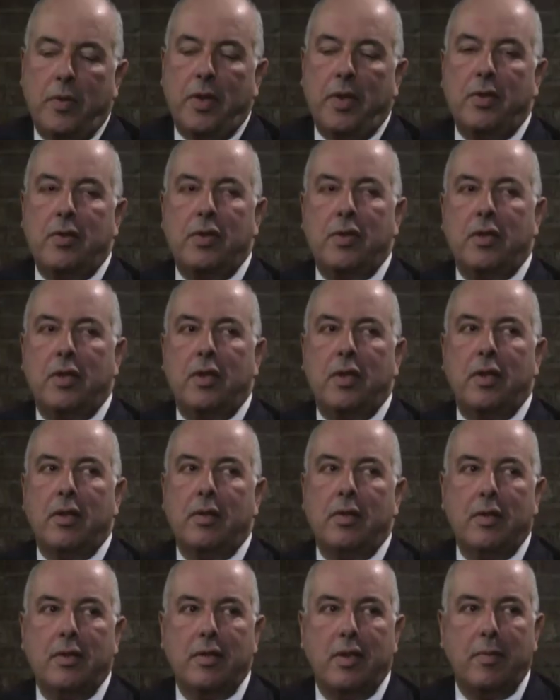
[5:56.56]
Rio de
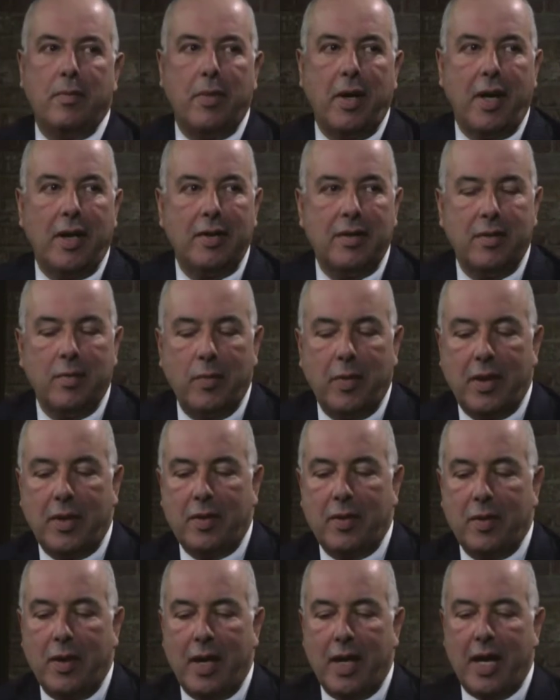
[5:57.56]
Janeiro is the best,
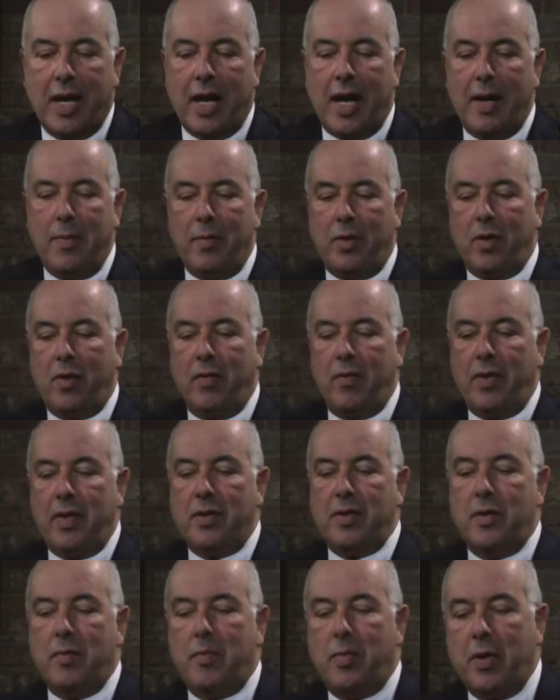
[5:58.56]
but uh, I'm
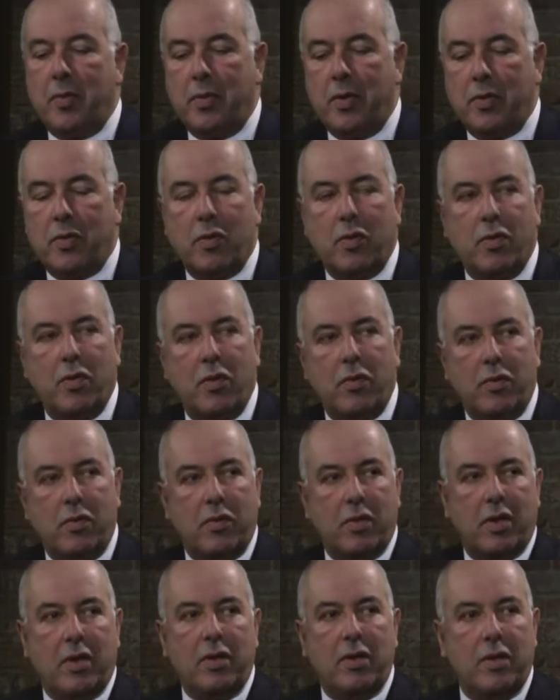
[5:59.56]
convincing people to go to
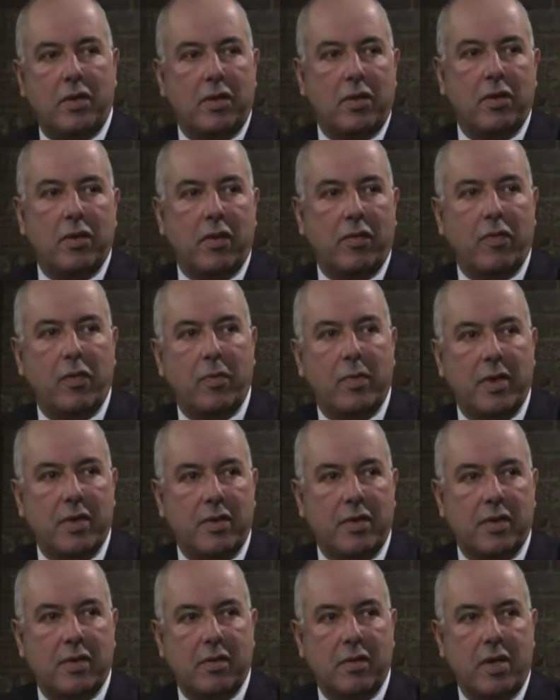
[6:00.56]
the interior of
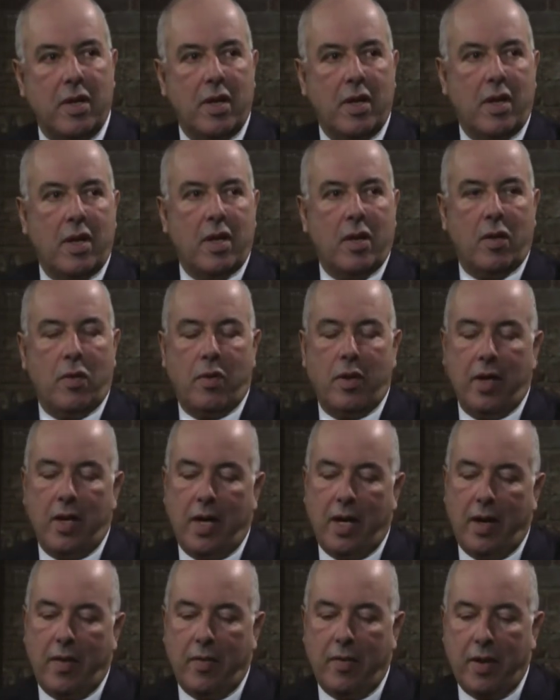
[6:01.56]
Brazil we
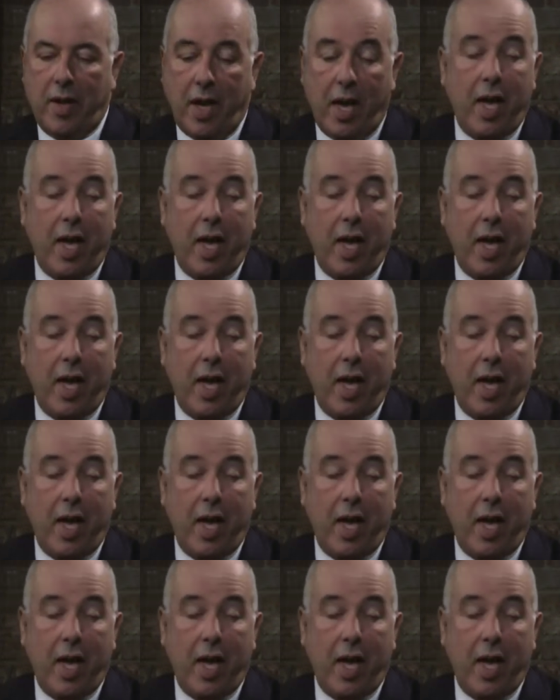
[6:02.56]
have the